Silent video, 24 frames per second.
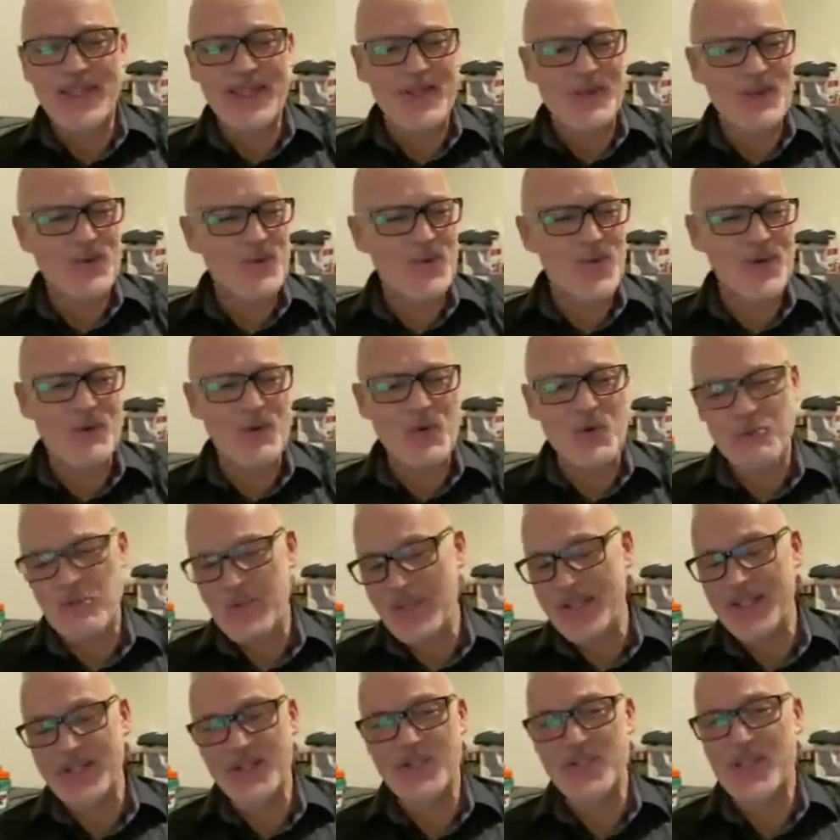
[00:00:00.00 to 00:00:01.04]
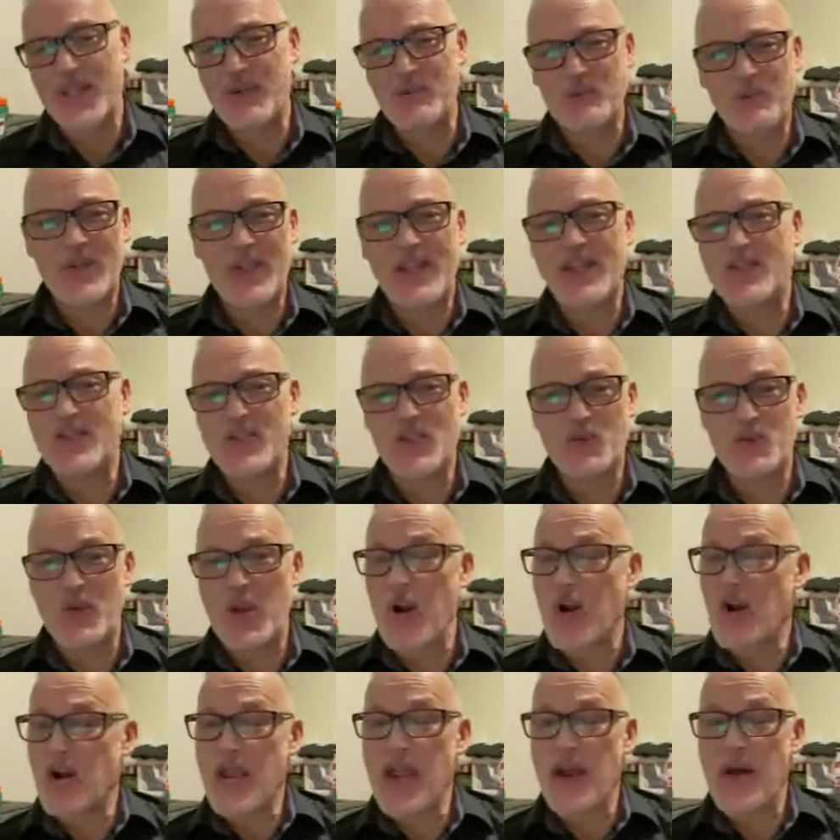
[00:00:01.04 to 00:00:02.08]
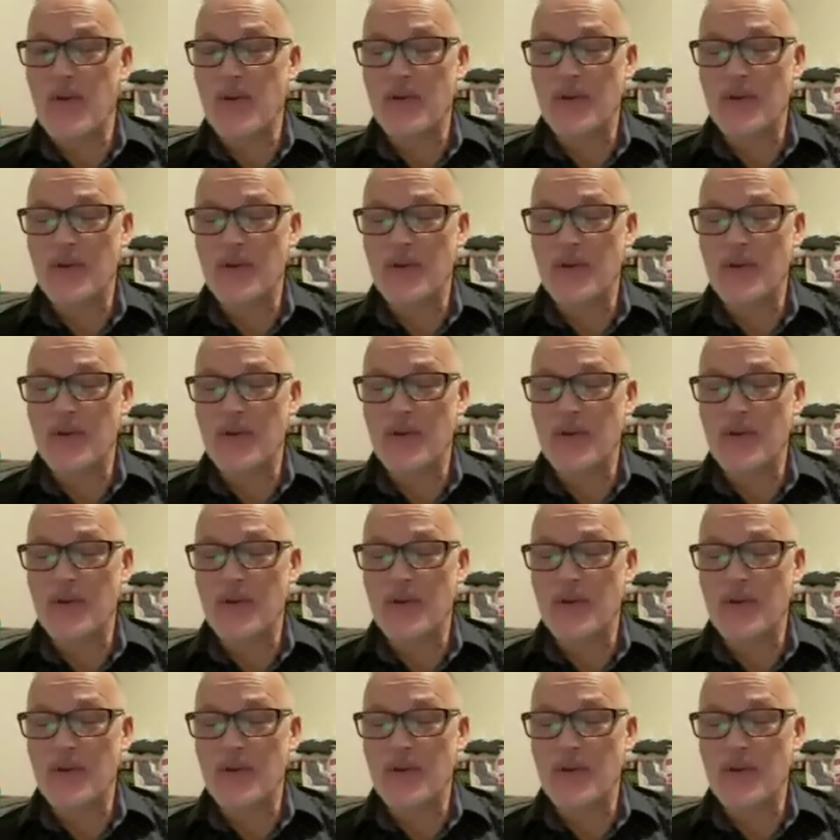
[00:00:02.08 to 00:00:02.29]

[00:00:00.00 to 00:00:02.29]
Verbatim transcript: we won't be in the same place as we are now.